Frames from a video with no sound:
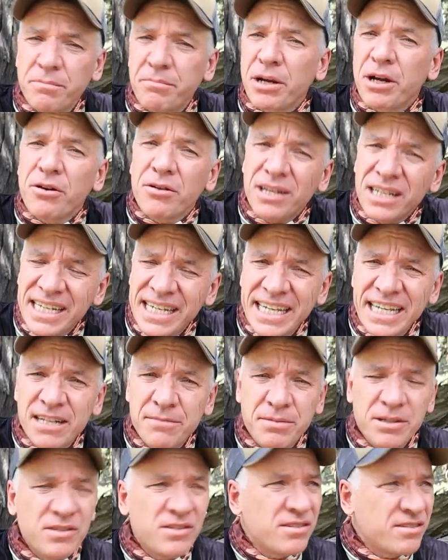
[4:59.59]
Apparently he
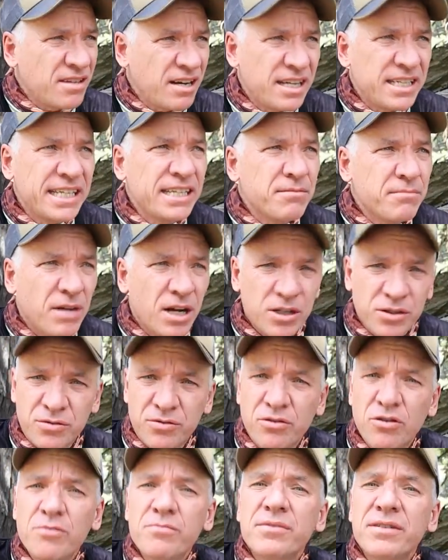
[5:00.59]
had been studying
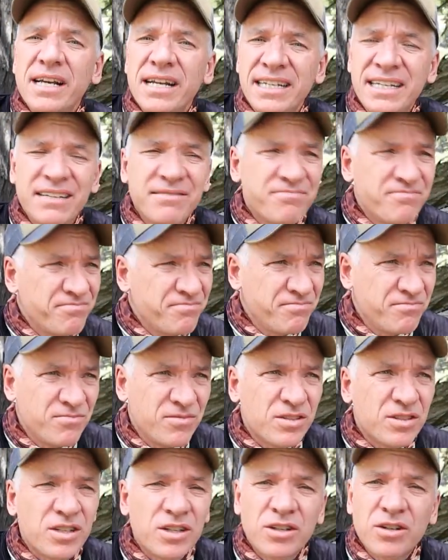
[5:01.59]
mushrooms and he
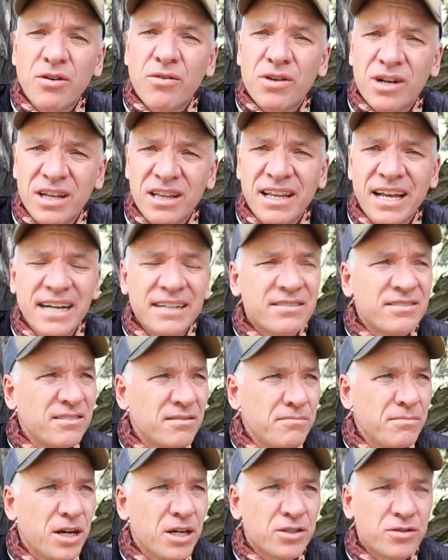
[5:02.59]
was going to go collect
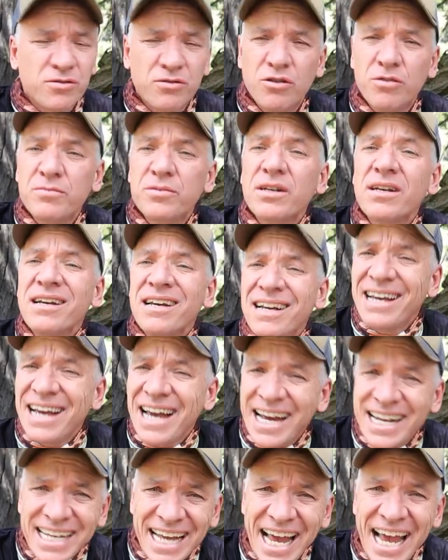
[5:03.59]
some mushrooms
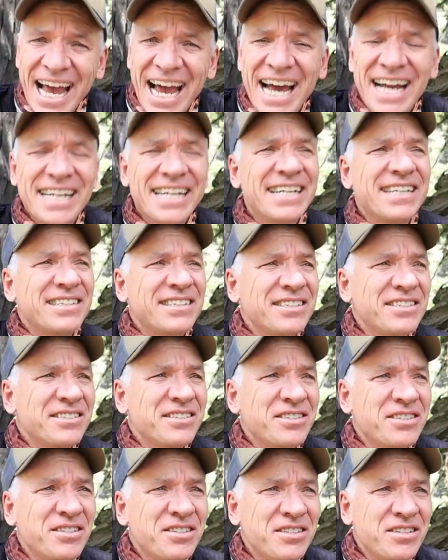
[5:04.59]
and add it
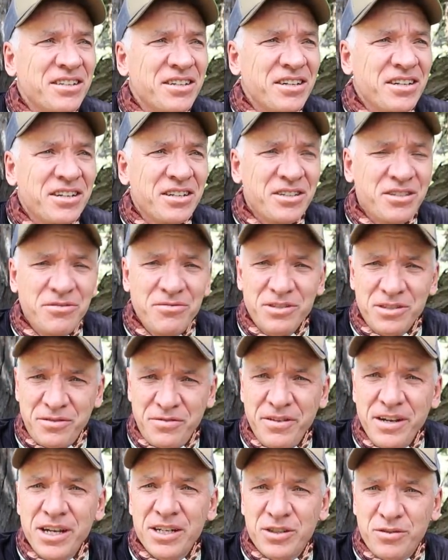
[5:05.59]
to his
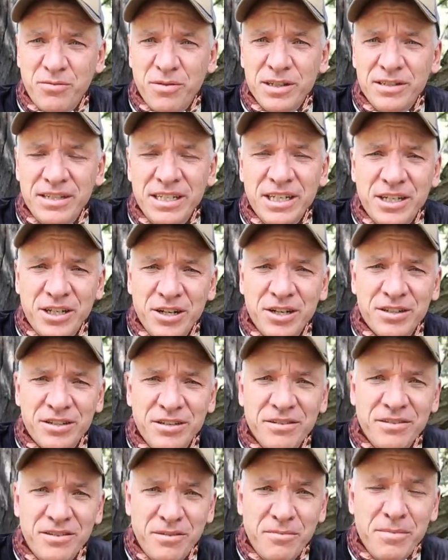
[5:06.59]
fish once he
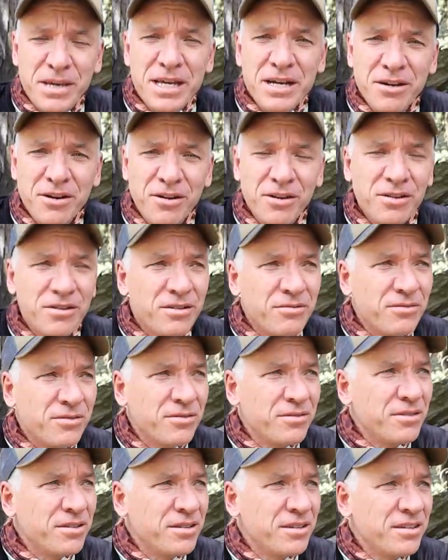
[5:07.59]
cooked the meal
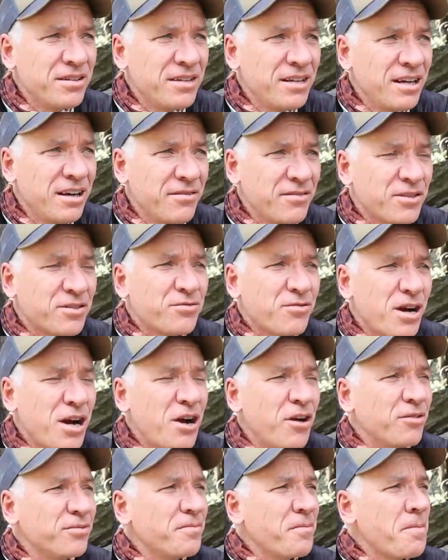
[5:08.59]
of the
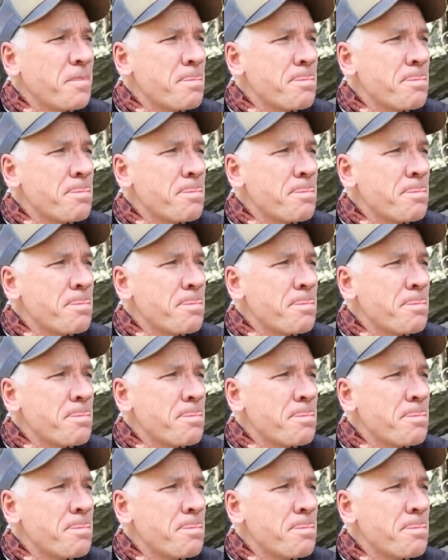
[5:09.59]
trout.